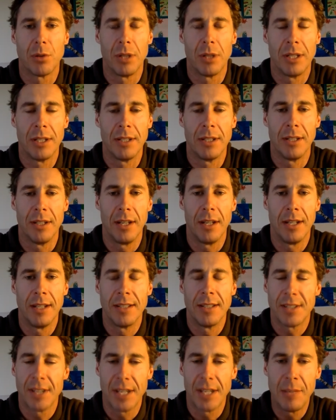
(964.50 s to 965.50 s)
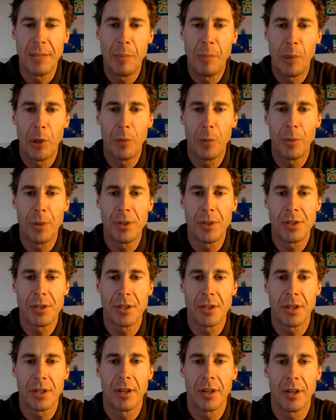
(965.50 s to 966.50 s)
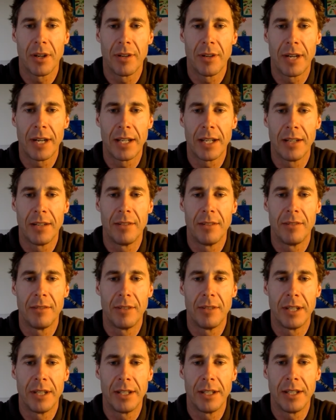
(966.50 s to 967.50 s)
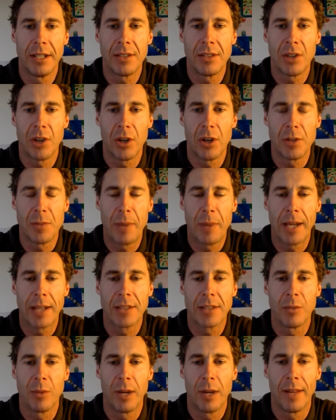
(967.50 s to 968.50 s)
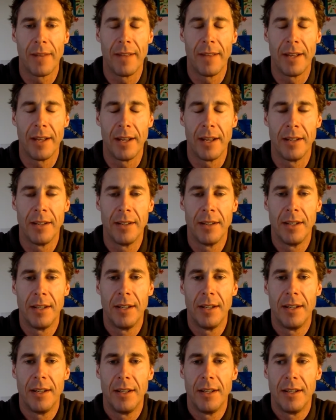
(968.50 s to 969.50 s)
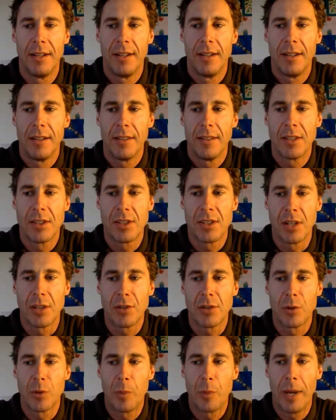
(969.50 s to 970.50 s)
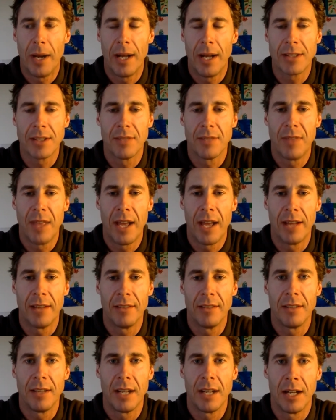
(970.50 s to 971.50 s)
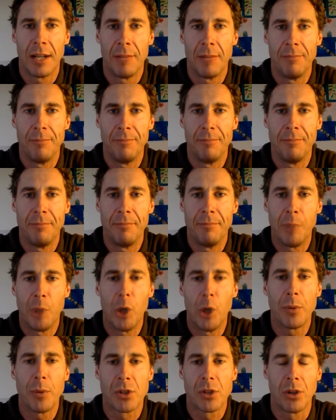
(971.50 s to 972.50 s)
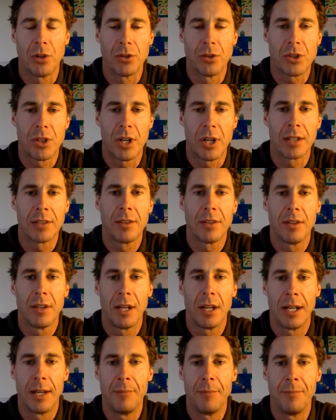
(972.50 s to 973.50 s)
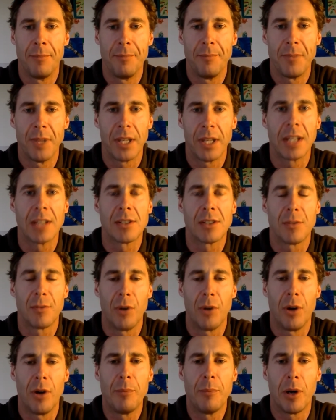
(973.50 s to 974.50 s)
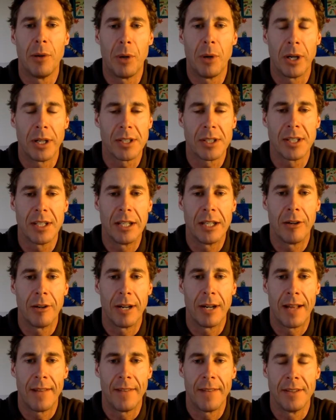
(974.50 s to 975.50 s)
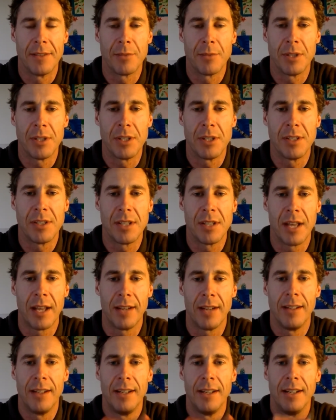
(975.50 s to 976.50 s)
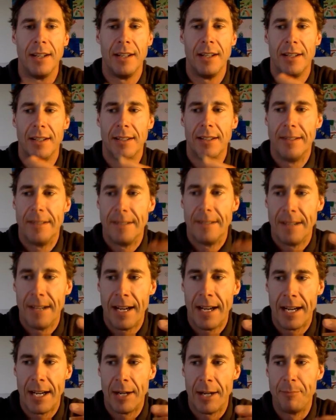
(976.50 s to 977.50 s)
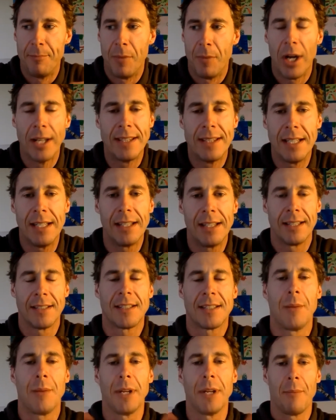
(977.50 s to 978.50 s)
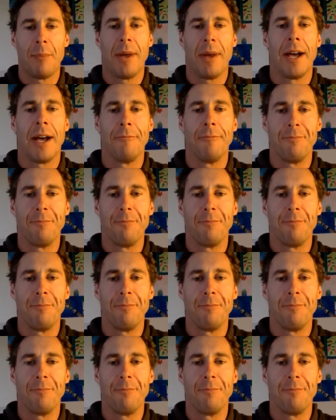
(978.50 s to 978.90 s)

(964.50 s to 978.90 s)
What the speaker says: and team purpose, I reckon really ties back to one of the central parts of that purpose construct that gets defined by Mike Steger and others, which is that ideally it's something about